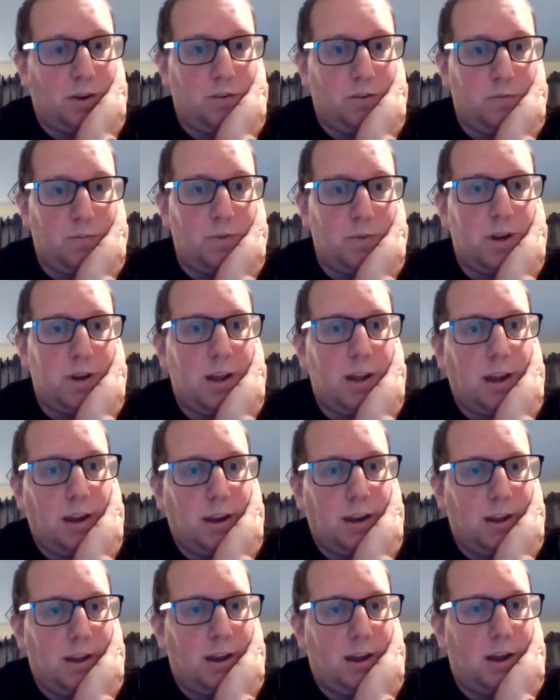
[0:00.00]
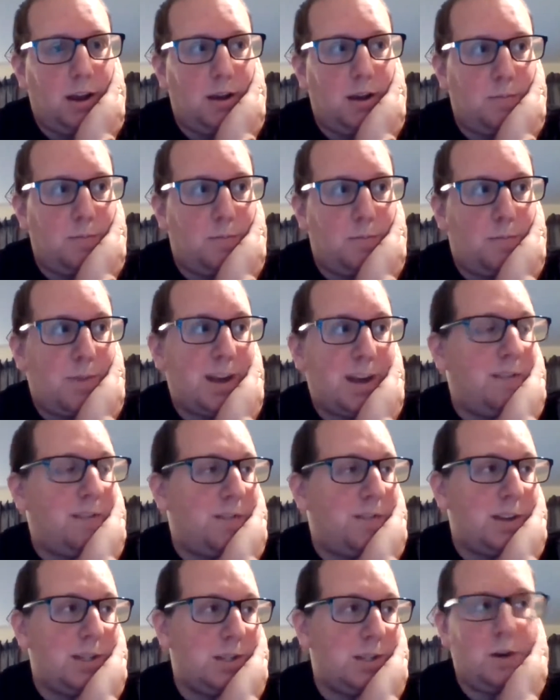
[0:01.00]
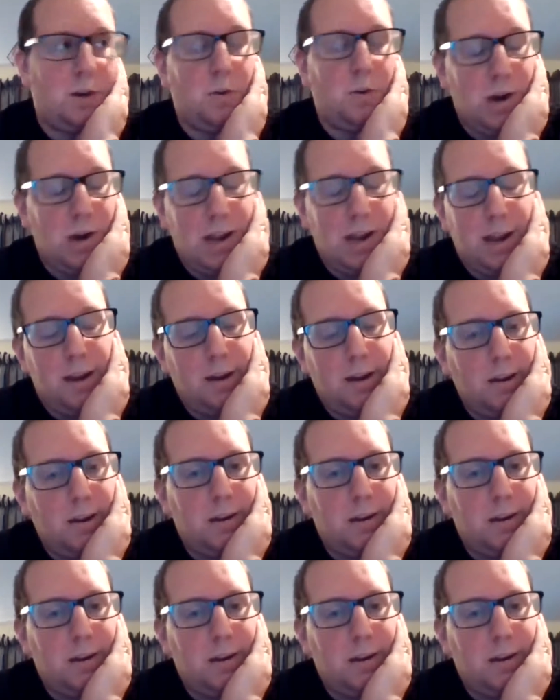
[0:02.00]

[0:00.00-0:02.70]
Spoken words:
of money benefits the whole league.